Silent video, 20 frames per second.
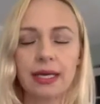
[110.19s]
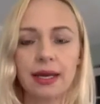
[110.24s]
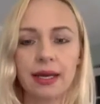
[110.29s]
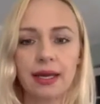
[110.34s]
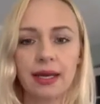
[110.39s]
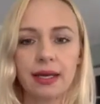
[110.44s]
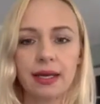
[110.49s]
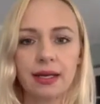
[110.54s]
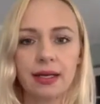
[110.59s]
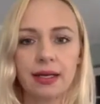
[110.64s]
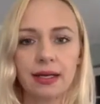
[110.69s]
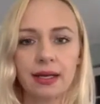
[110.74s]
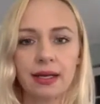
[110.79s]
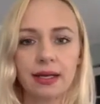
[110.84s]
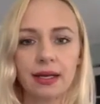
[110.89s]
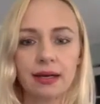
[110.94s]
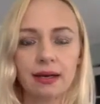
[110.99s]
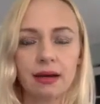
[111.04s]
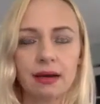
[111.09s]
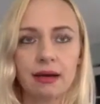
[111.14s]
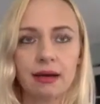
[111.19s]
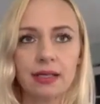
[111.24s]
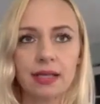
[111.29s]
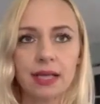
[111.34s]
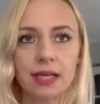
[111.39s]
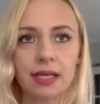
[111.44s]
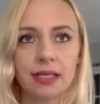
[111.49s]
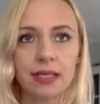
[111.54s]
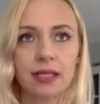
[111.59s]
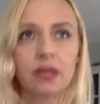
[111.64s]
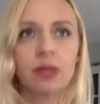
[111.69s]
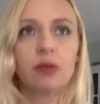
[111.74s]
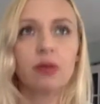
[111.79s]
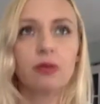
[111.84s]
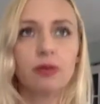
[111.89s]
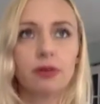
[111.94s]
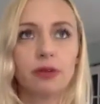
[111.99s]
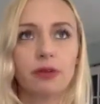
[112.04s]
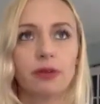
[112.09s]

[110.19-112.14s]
and contacted Hopeful